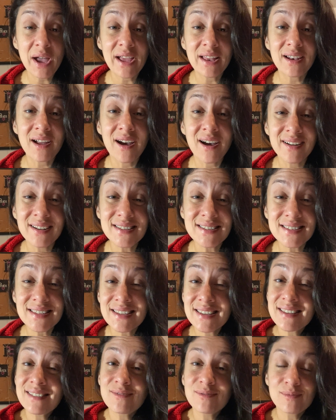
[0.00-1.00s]
And
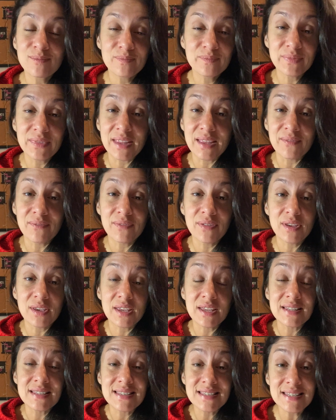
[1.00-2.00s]
honestly, if you
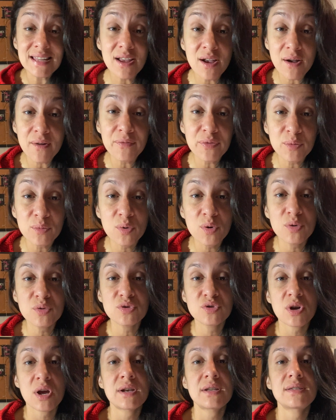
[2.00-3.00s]
can stay off the road,
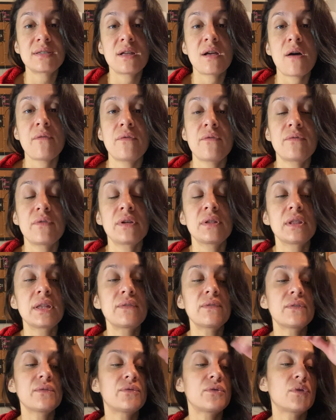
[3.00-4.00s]
try to stay off of it.
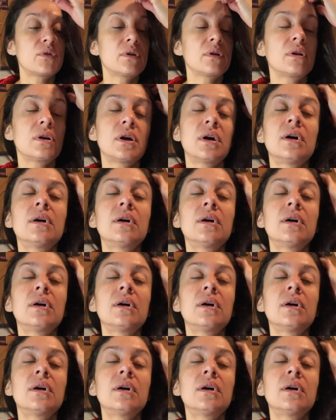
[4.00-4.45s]
Leave it for